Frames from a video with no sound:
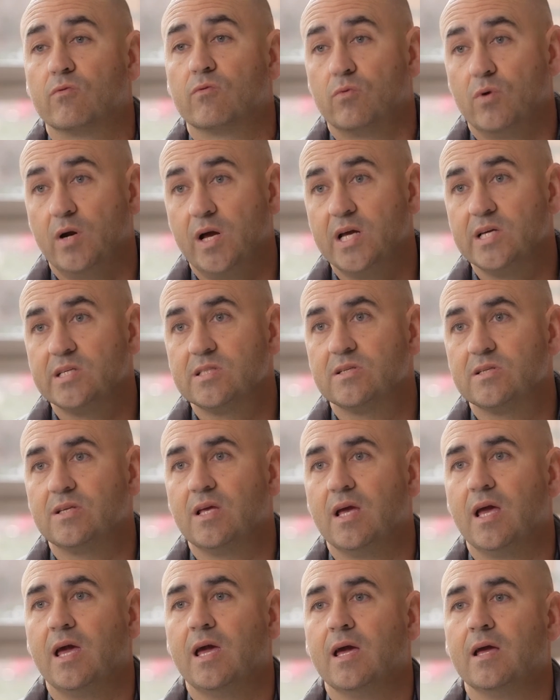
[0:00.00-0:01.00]
rest
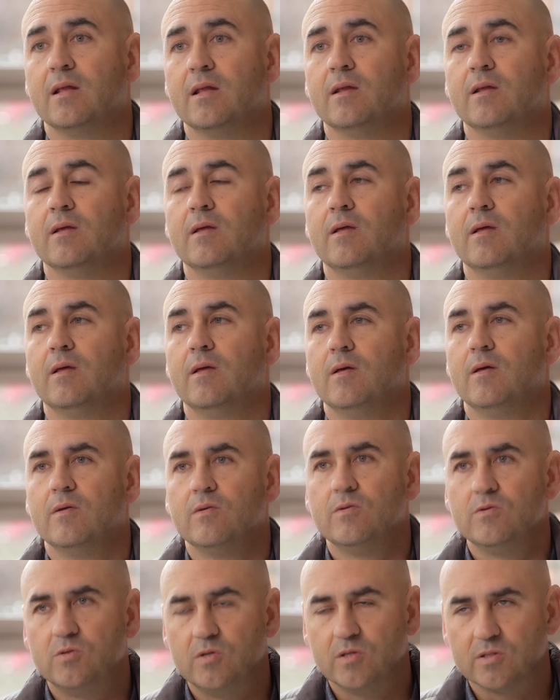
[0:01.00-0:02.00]
and
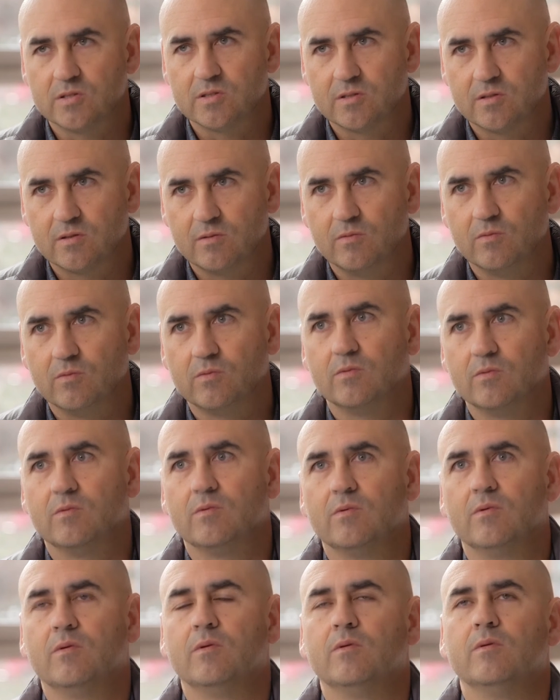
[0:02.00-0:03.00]
just
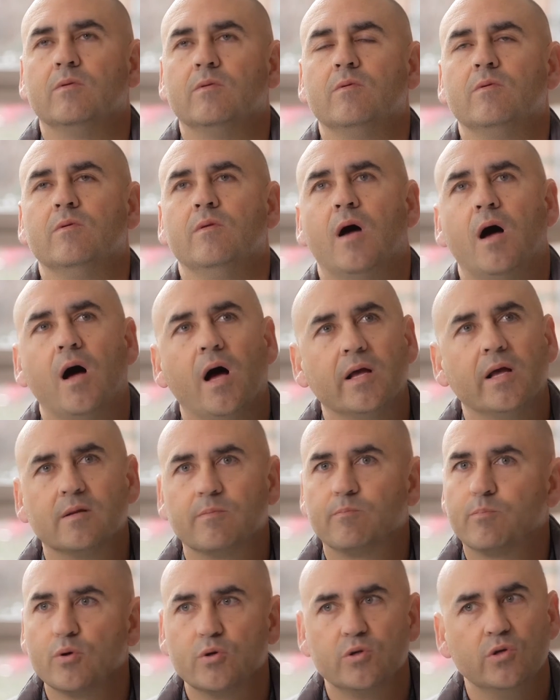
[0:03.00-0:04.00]

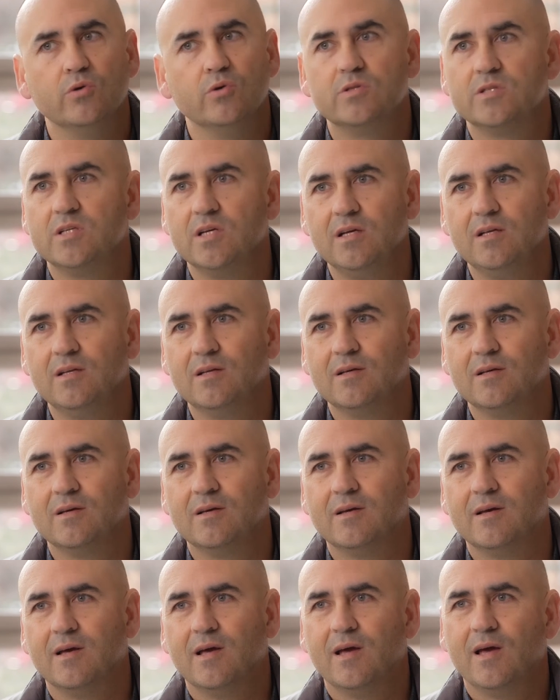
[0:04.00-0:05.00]
not producing
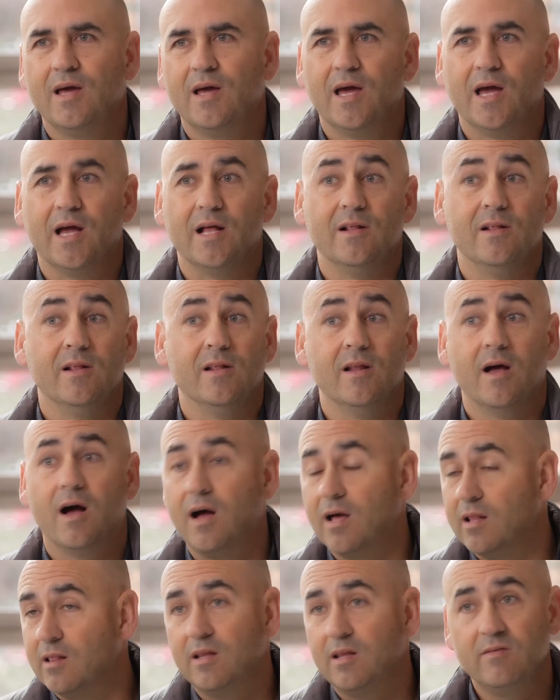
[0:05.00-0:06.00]
and
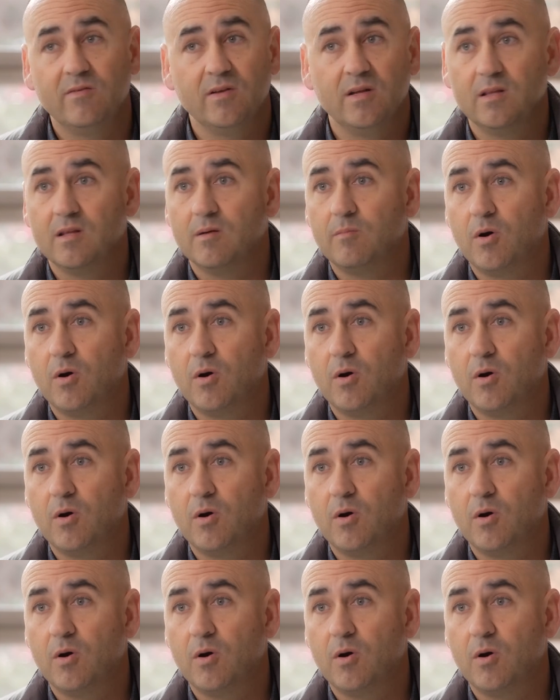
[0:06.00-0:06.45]
not living in the